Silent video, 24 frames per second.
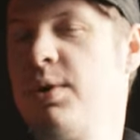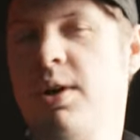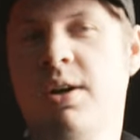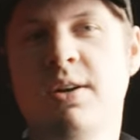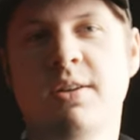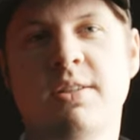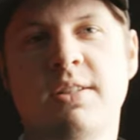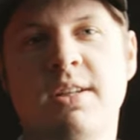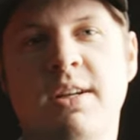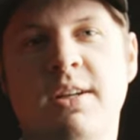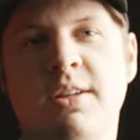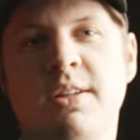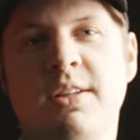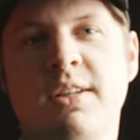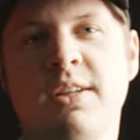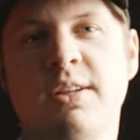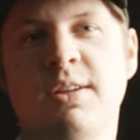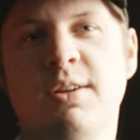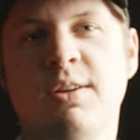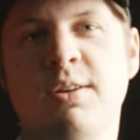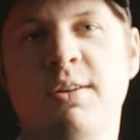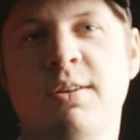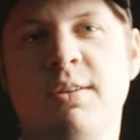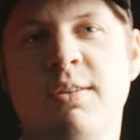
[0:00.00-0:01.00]
We are done
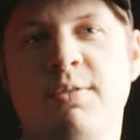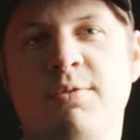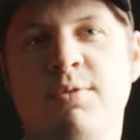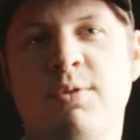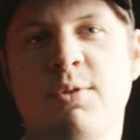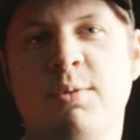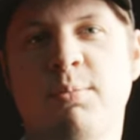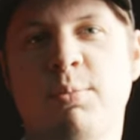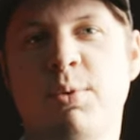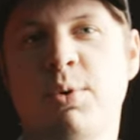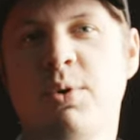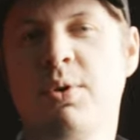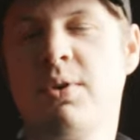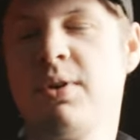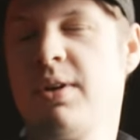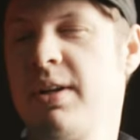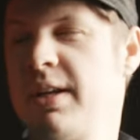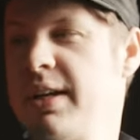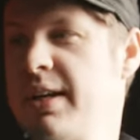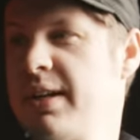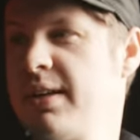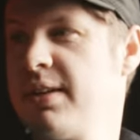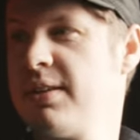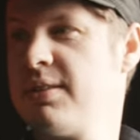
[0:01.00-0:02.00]
here for
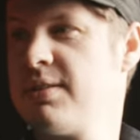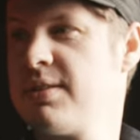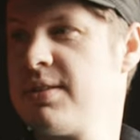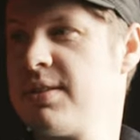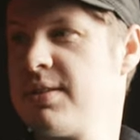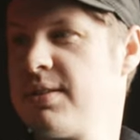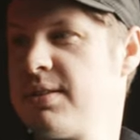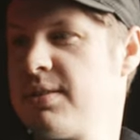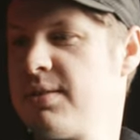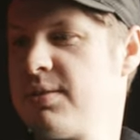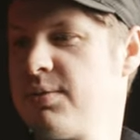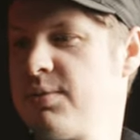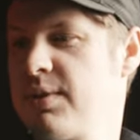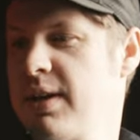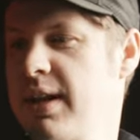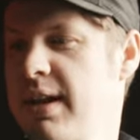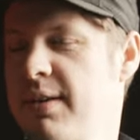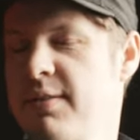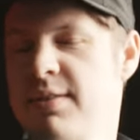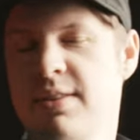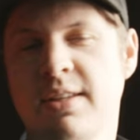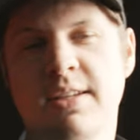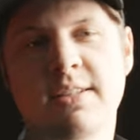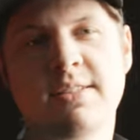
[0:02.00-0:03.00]
Borderland. We got
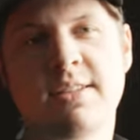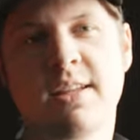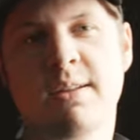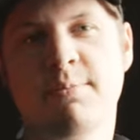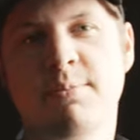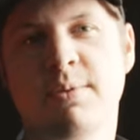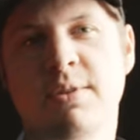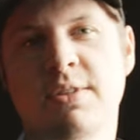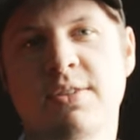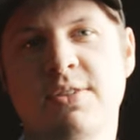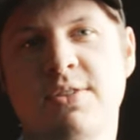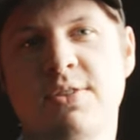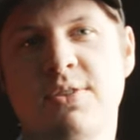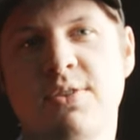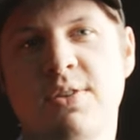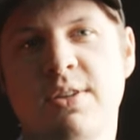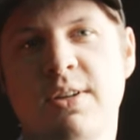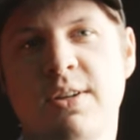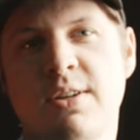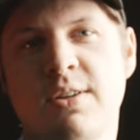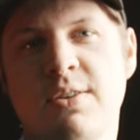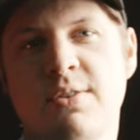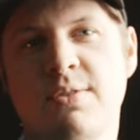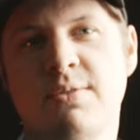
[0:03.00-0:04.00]
everything set up in the
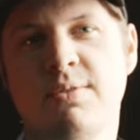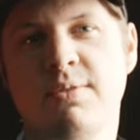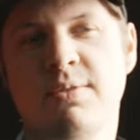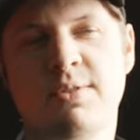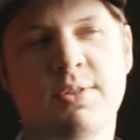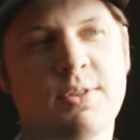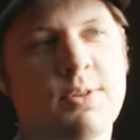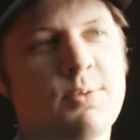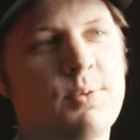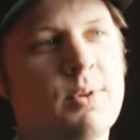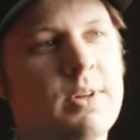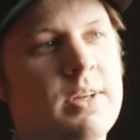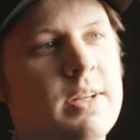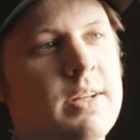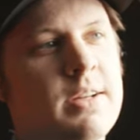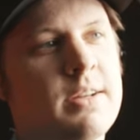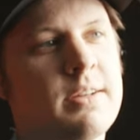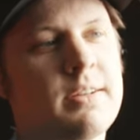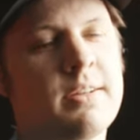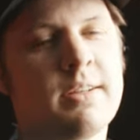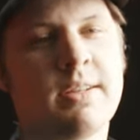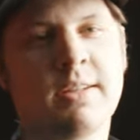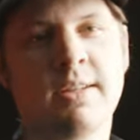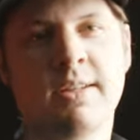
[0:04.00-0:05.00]
studio, so we're
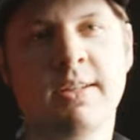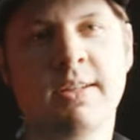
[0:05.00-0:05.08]
gonna